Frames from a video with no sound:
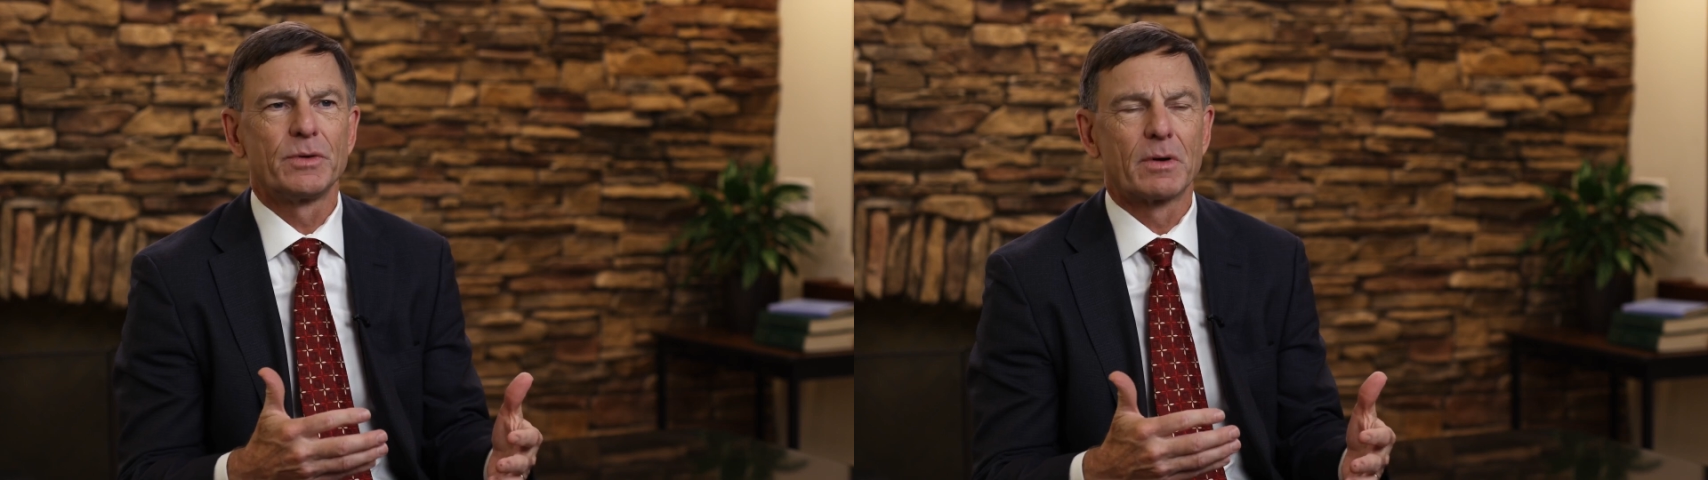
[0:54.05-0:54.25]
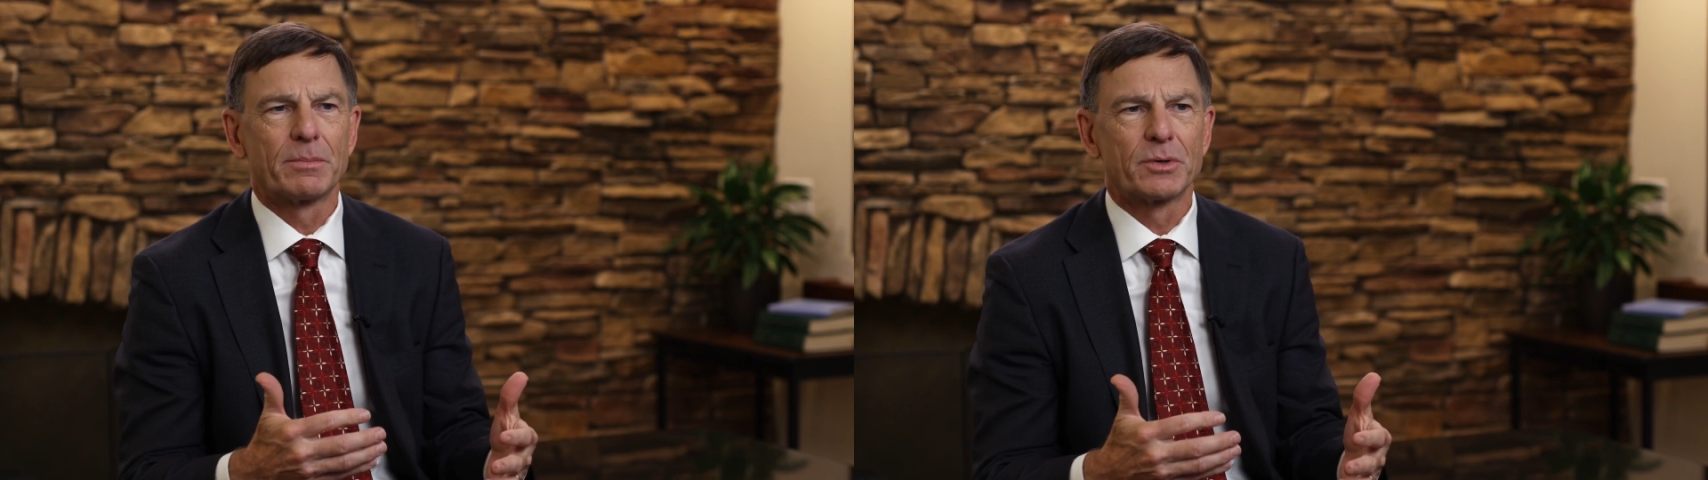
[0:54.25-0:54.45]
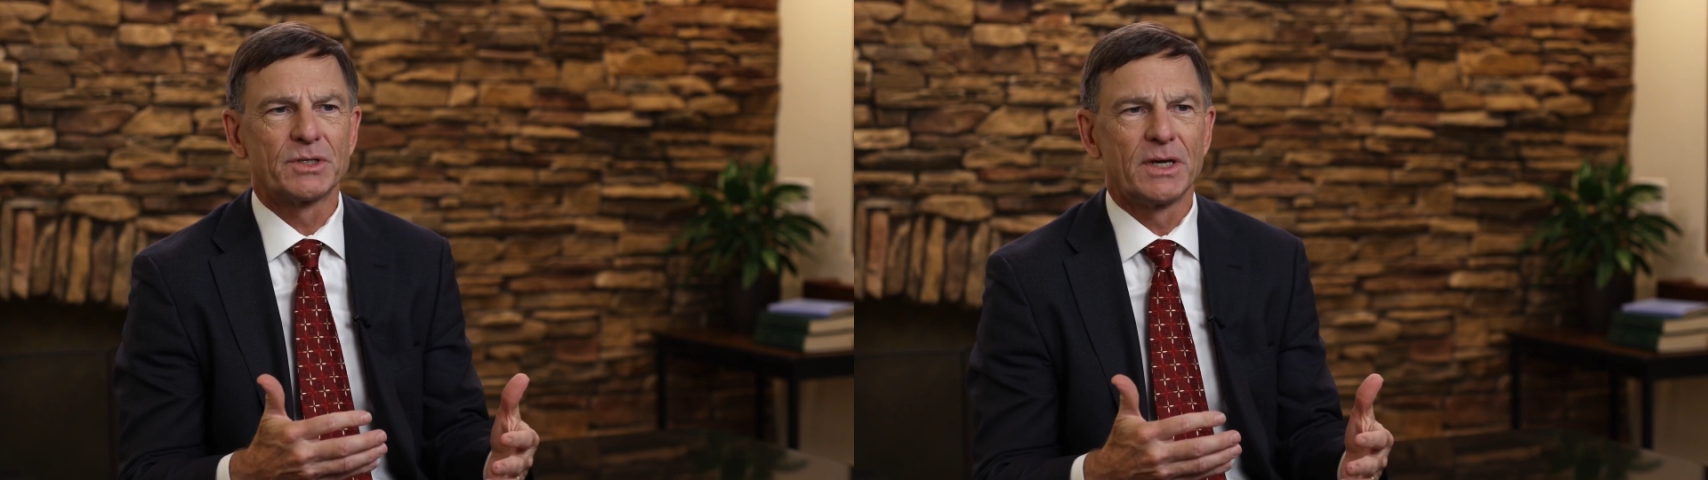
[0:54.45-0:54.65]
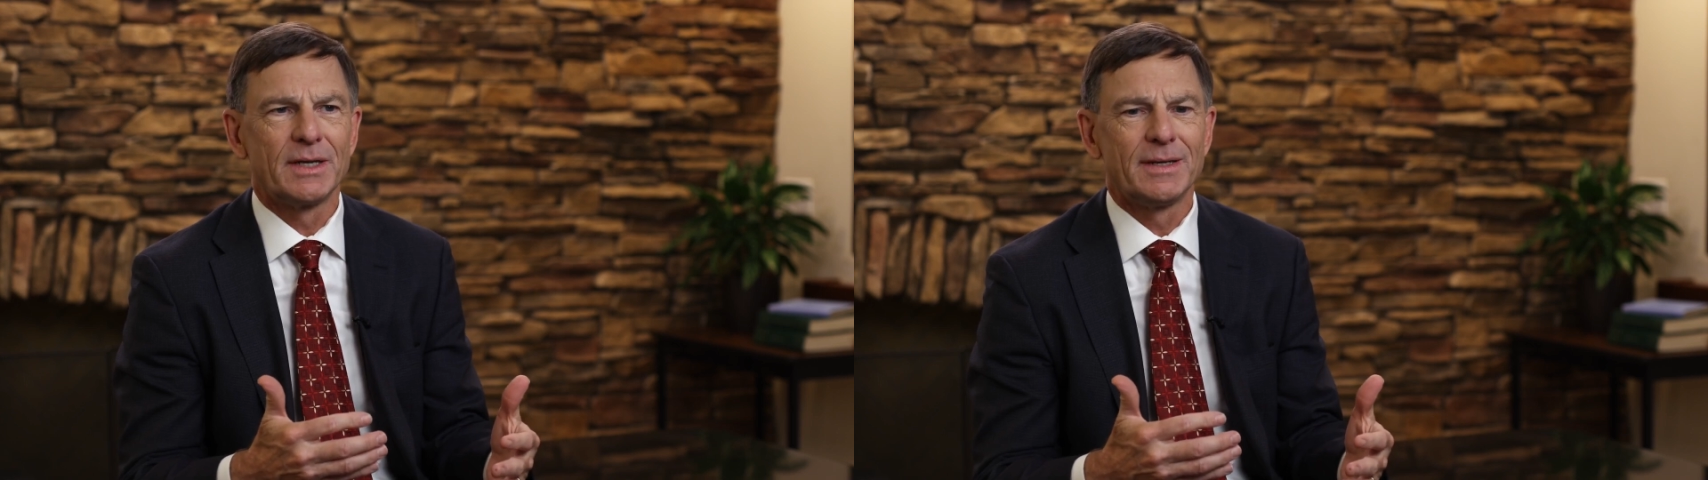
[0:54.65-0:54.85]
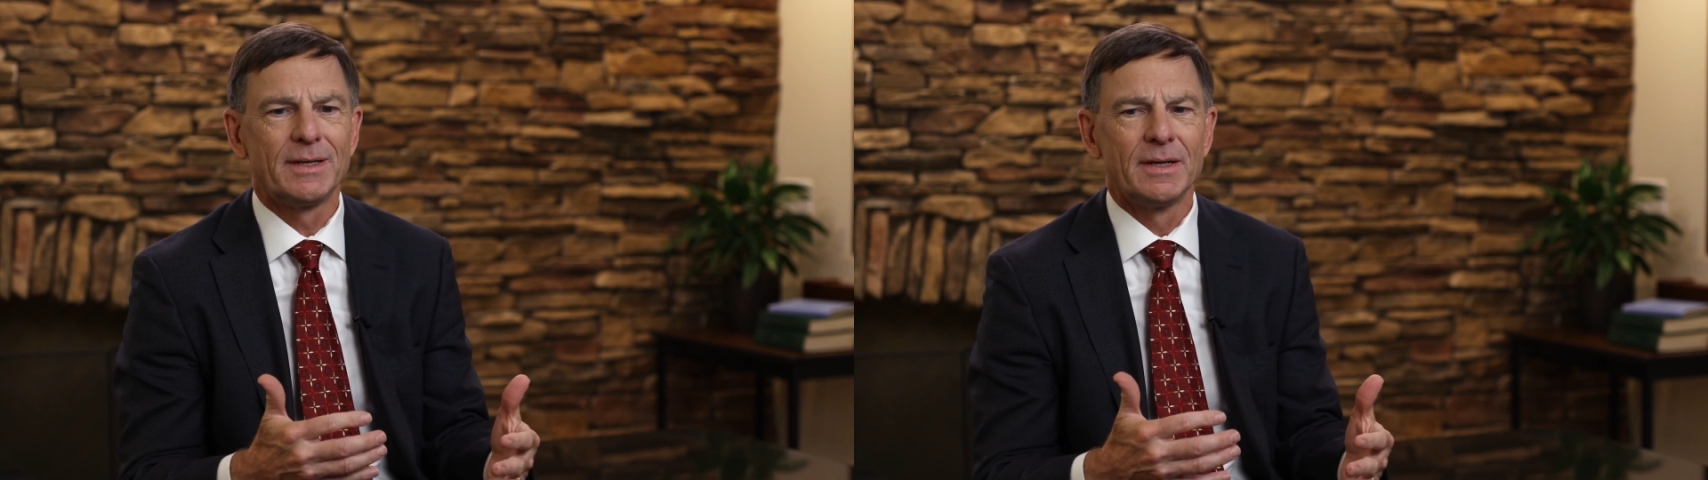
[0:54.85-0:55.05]

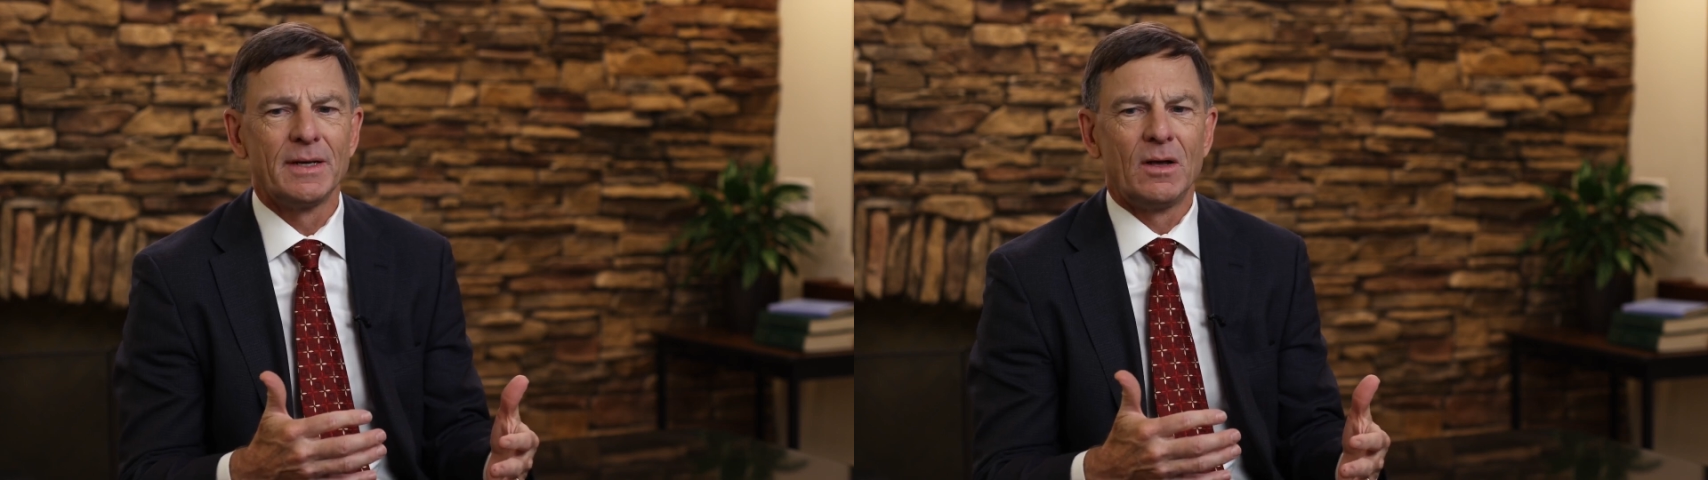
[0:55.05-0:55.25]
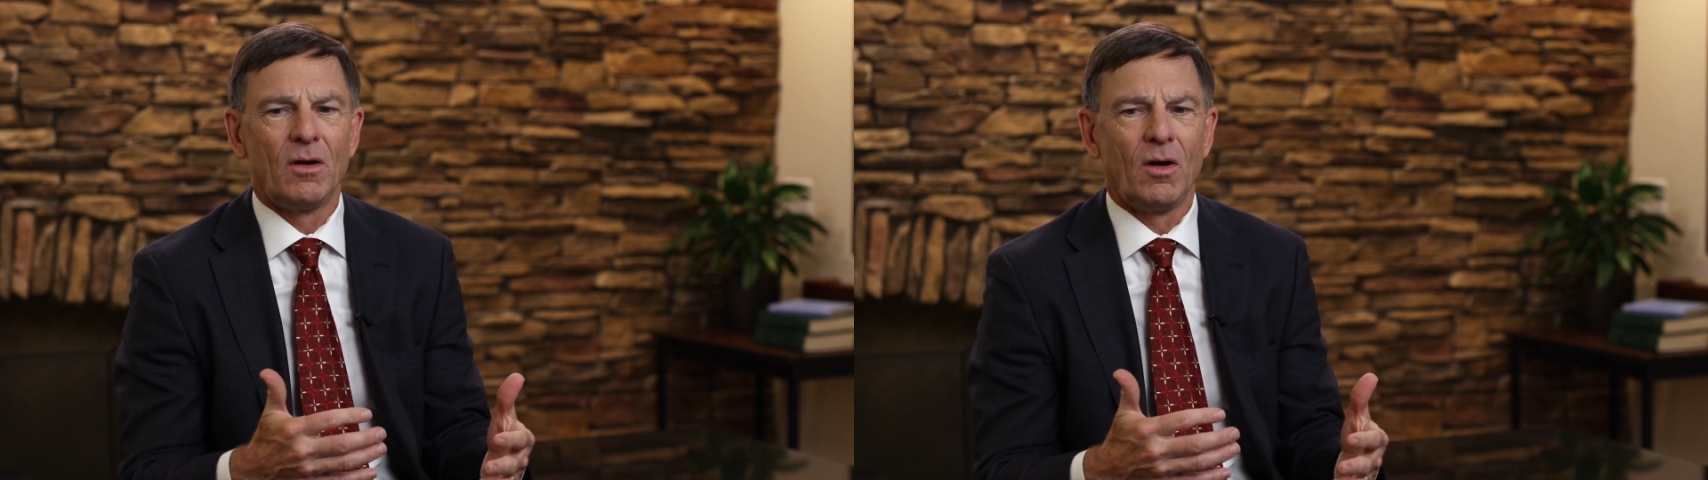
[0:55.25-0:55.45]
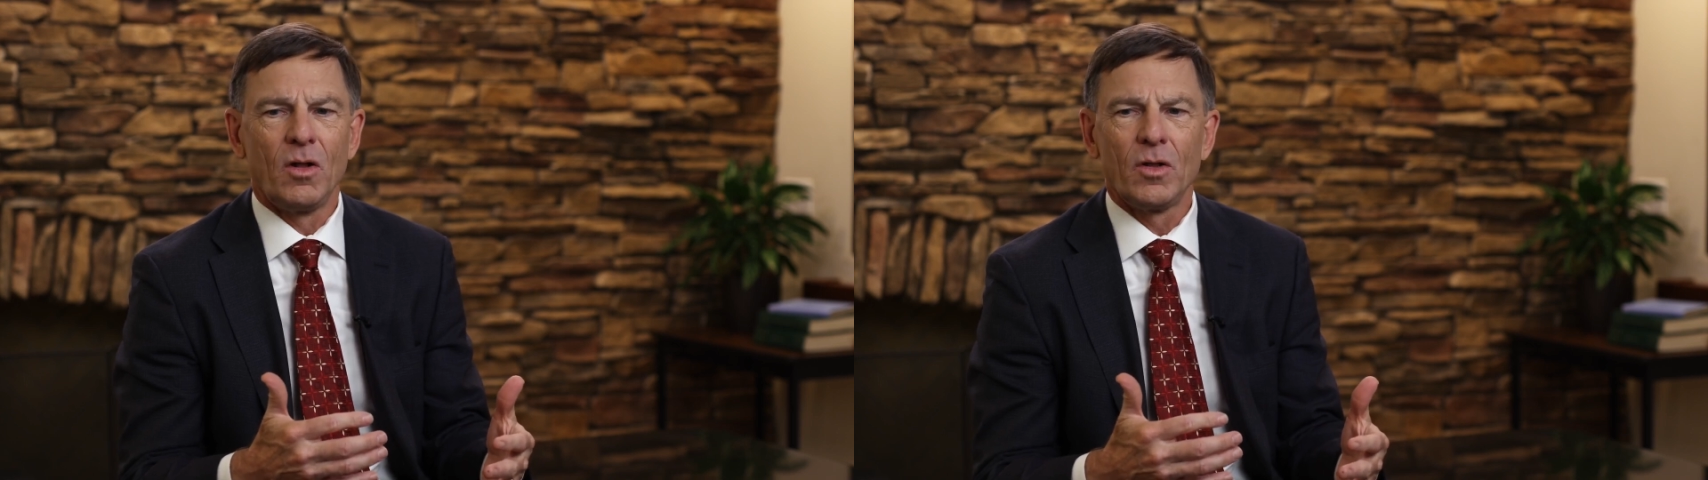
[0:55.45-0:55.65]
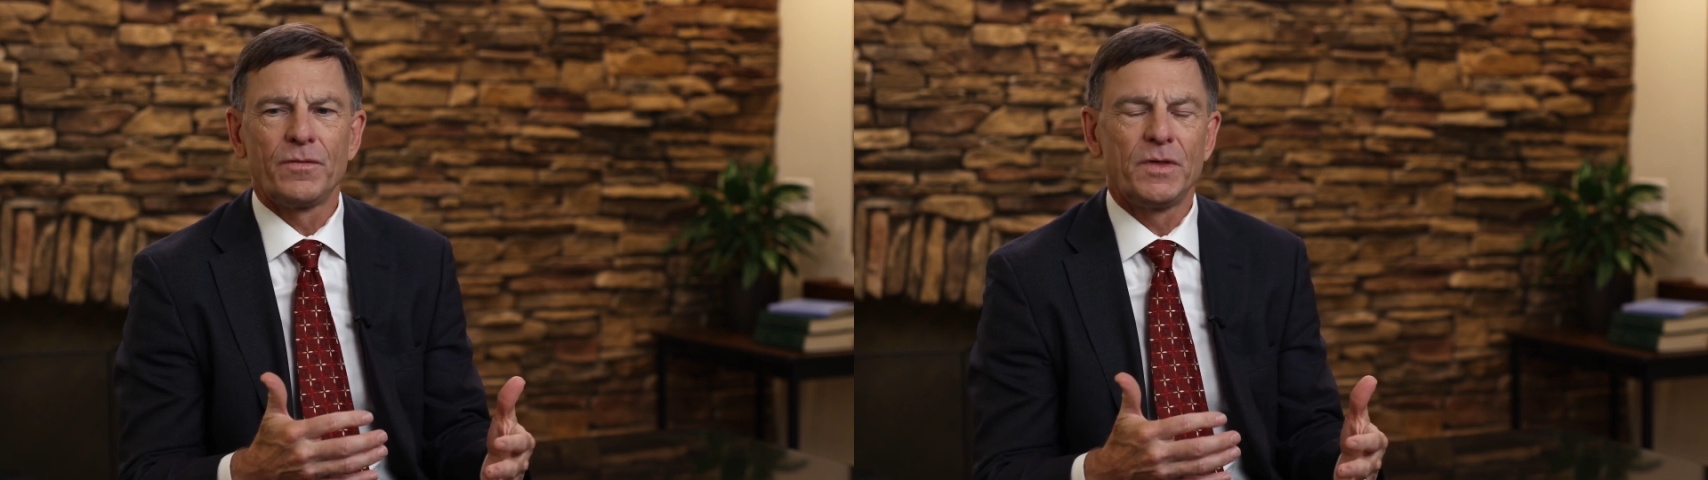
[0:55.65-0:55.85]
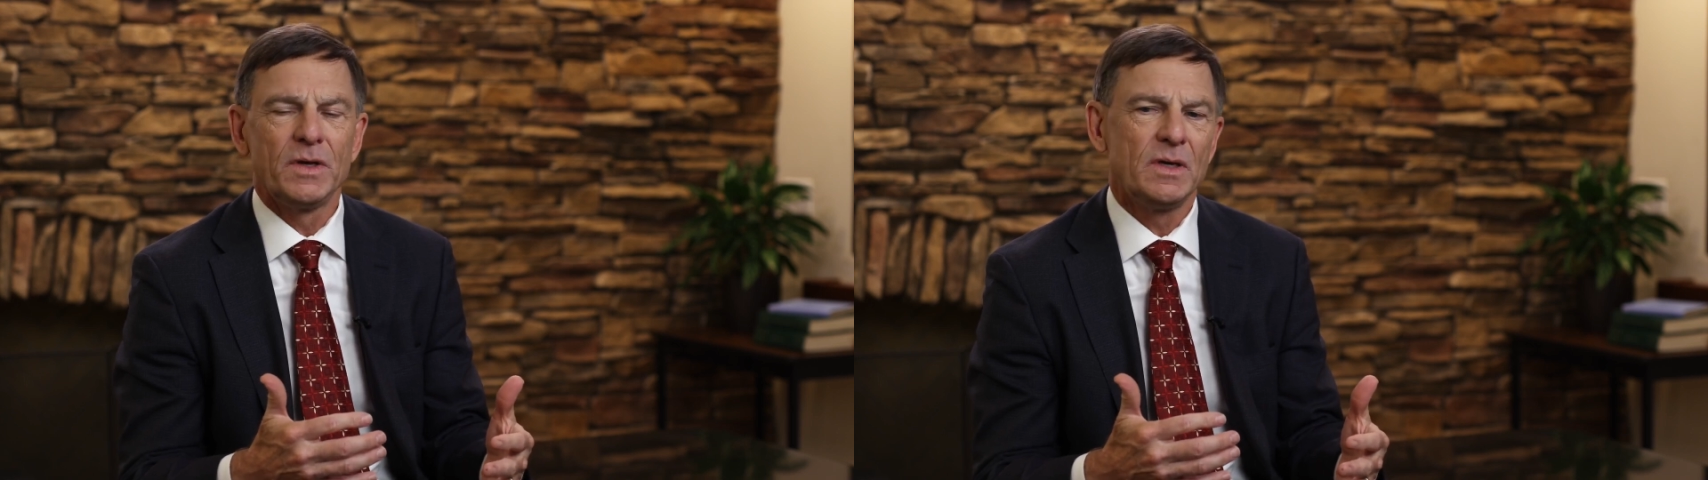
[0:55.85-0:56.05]
represented all
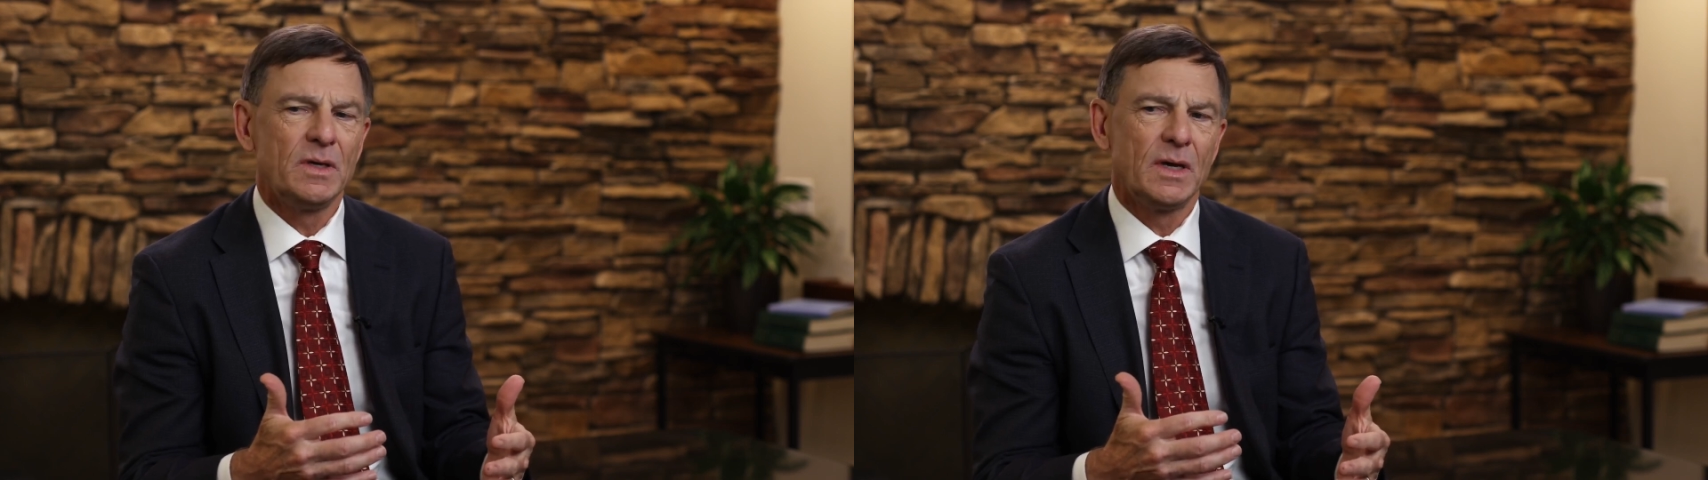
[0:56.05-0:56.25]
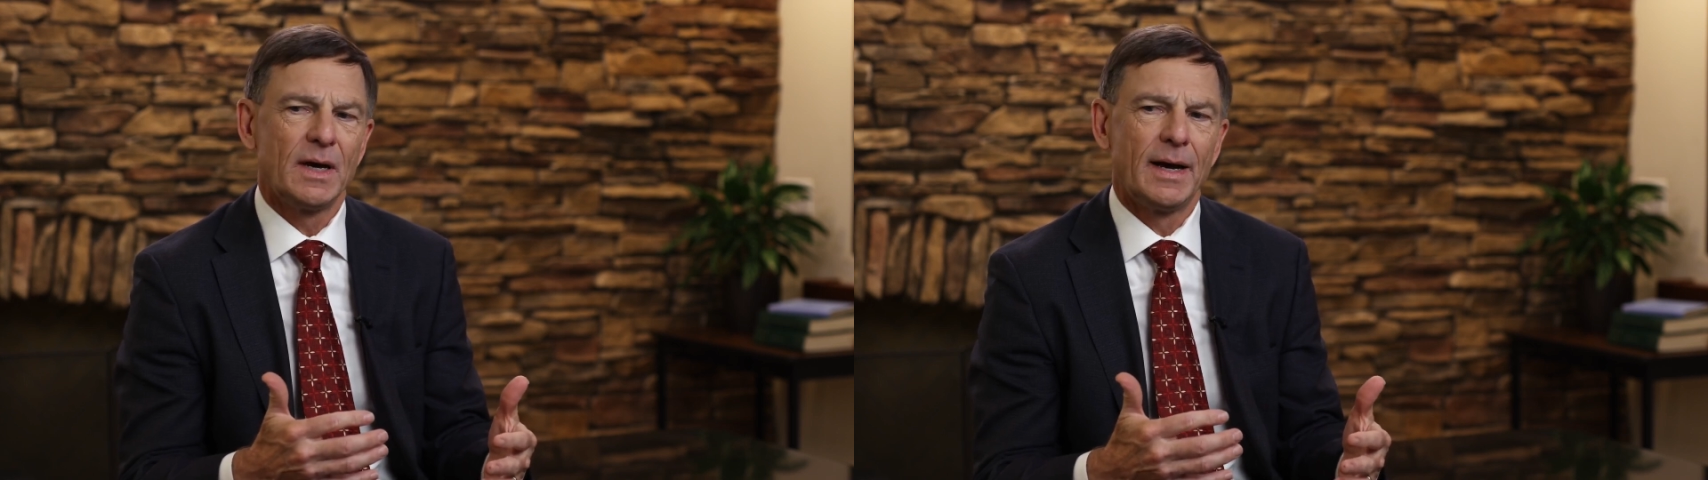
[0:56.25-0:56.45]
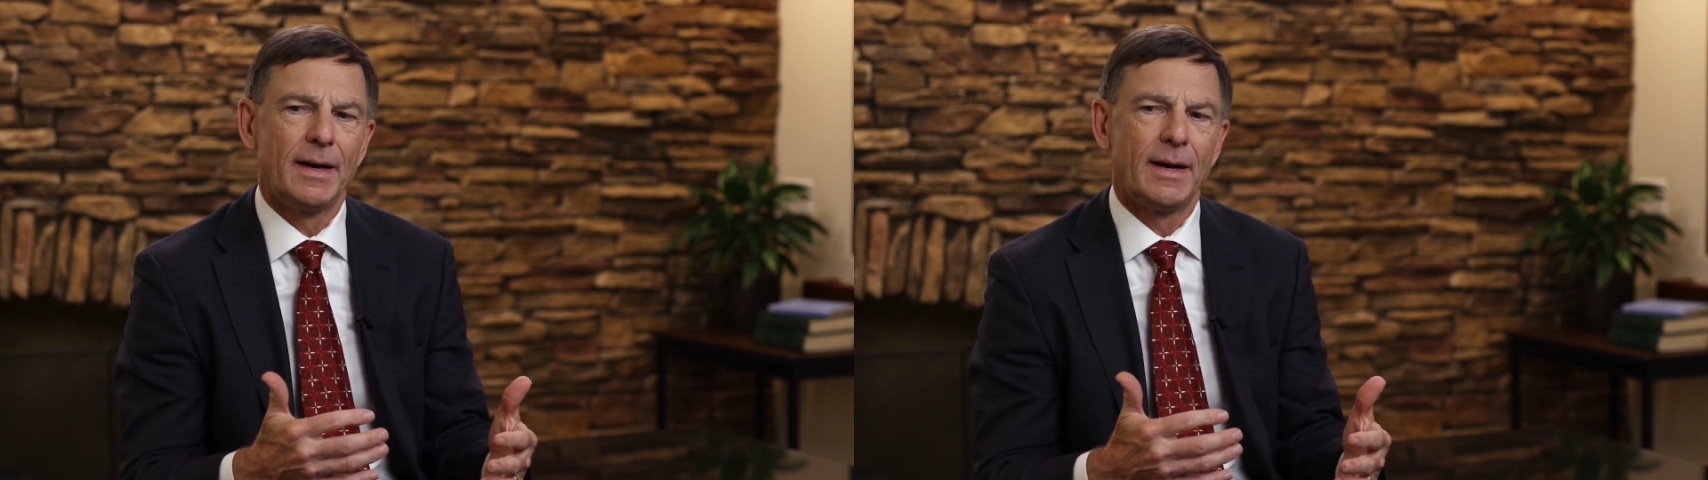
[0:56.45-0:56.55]
of the